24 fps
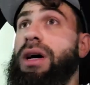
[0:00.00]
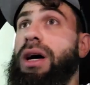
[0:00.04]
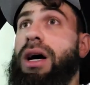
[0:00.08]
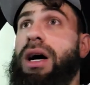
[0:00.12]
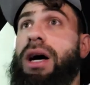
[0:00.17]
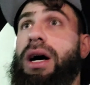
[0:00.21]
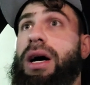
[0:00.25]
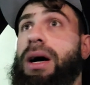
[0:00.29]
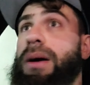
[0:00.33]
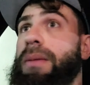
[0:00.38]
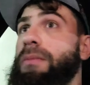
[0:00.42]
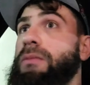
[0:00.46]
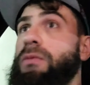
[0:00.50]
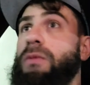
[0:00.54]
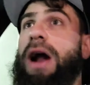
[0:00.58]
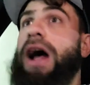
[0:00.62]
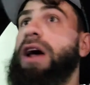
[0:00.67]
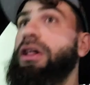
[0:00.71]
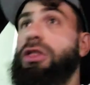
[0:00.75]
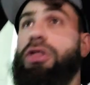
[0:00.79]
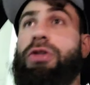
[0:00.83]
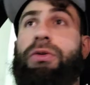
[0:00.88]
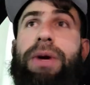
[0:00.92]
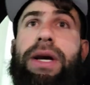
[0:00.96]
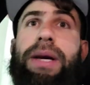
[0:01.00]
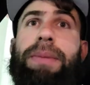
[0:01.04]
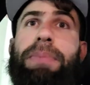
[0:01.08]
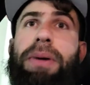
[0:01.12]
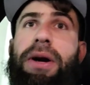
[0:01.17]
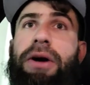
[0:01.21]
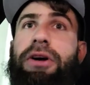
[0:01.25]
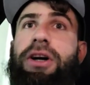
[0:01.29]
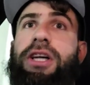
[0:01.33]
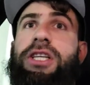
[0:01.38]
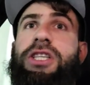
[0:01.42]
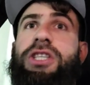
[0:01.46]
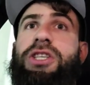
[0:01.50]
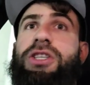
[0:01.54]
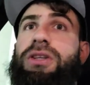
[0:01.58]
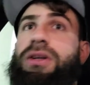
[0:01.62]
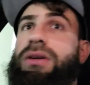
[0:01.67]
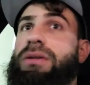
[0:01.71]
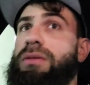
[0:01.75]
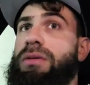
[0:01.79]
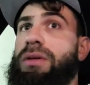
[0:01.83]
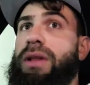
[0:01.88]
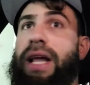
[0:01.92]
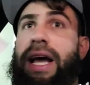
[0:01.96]
Round three pairings
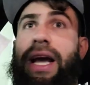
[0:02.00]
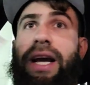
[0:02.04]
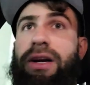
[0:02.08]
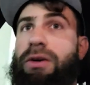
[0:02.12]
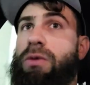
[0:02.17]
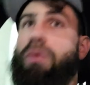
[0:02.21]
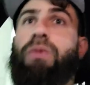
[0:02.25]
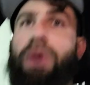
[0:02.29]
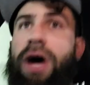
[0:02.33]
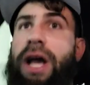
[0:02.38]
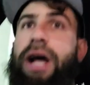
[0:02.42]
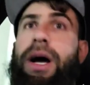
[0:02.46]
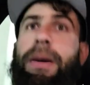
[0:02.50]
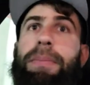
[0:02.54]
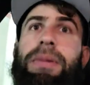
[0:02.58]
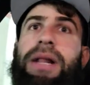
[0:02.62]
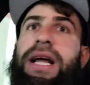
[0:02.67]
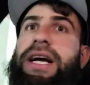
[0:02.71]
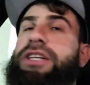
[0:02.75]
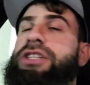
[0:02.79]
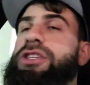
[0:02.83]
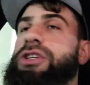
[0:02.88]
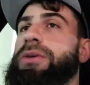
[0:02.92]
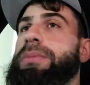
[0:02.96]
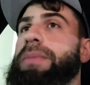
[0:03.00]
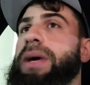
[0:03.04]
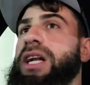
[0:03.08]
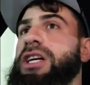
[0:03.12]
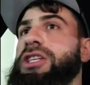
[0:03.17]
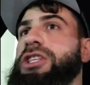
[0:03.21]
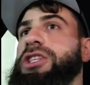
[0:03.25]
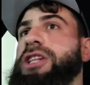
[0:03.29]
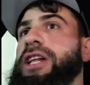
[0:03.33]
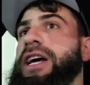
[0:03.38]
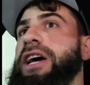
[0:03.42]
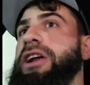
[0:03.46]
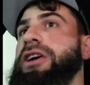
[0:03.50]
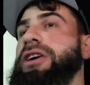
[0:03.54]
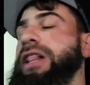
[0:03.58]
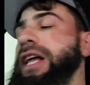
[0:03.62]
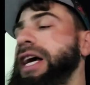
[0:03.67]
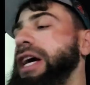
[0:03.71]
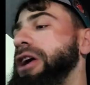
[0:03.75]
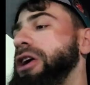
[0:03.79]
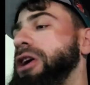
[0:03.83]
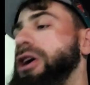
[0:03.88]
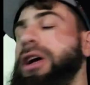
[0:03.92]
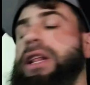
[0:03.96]
like went up like 2 minutes later.
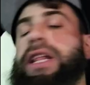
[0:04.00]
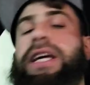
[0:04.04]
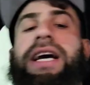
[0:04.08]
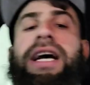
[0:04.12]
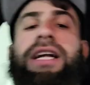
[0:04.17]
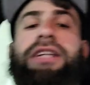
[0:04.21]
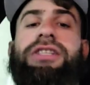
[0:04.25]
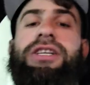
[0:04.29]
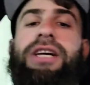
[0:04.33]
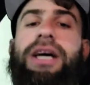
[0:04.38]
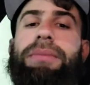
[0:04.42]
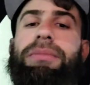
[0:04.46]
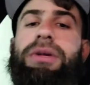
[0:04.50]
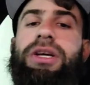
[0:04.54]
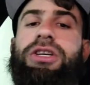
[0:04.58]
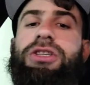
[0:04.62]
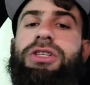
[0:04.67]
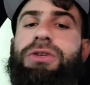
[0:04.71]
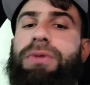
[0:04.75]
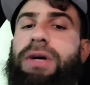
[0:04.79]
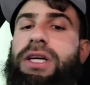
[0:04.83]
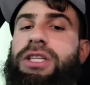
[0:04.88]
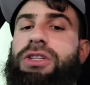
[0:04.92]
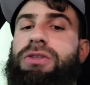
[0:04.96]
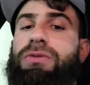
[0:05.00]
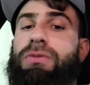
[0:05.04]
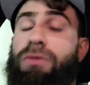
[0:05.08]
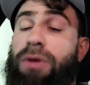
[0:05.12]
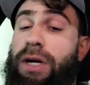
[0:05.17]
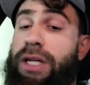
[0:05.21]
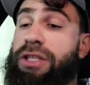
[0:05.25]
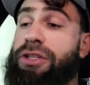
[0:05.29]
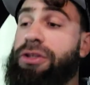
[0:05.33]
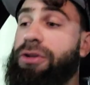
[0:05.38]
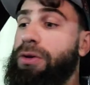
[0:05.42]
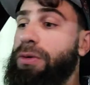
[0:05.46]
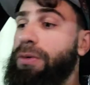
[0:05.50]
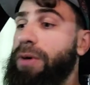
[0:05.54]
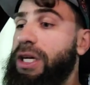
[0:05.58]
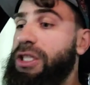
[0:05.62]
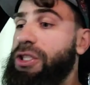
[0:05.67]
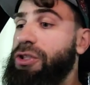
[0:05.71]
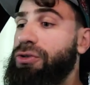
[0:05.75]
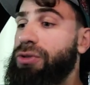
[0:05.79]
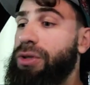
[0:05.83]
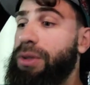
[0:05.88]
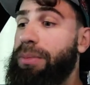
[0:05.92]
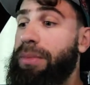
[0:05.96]
Like I hardly had time to use the run to the
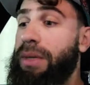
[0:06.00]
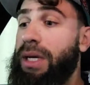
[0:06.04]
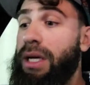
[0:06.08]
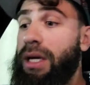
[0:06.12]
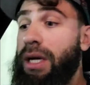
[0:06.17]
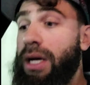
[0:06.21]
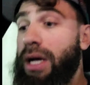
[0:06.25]
restroom.